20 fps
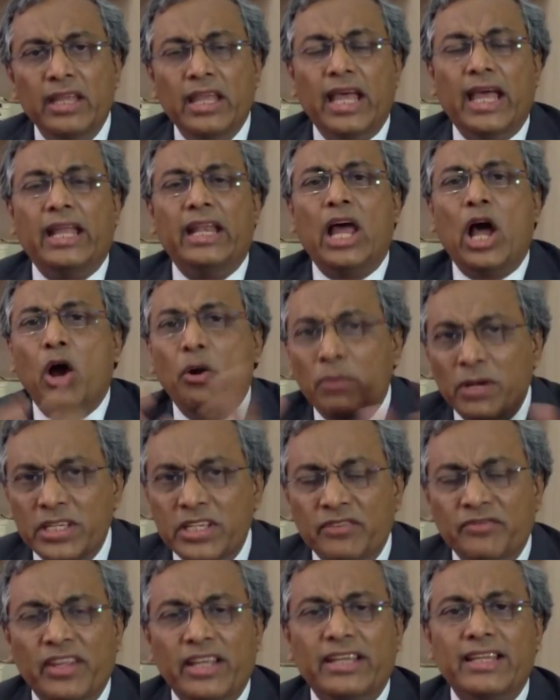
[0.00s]
and how much
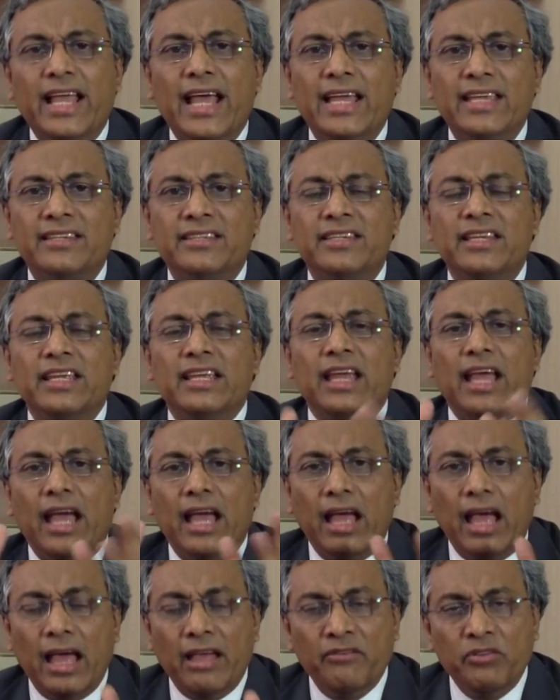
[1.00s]
of that cash
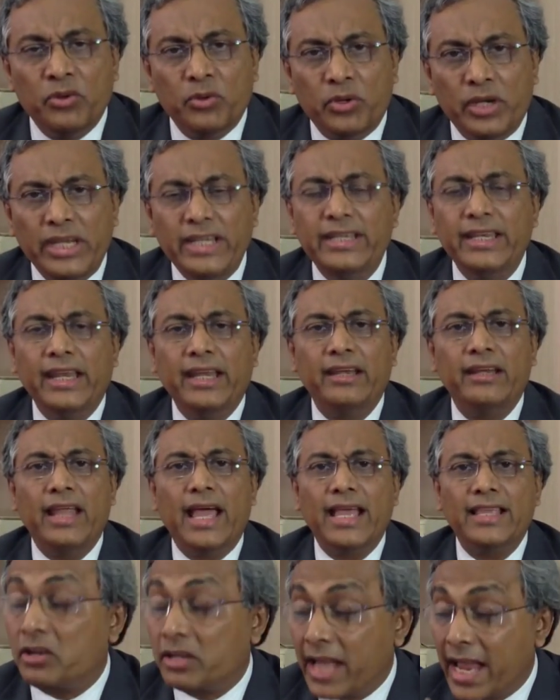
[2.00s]
have you retained
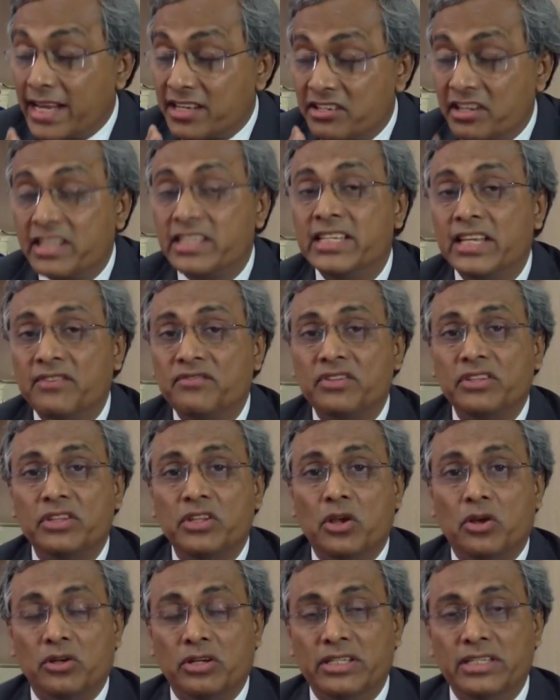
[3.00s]
as cash reserves in the
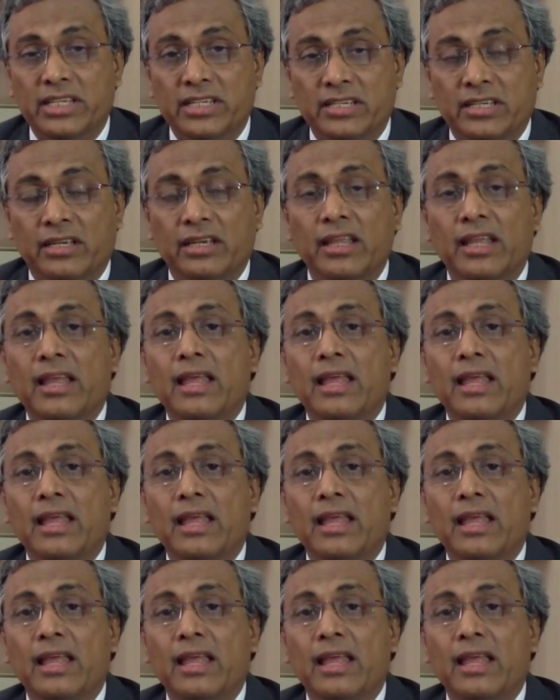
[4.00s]
organization.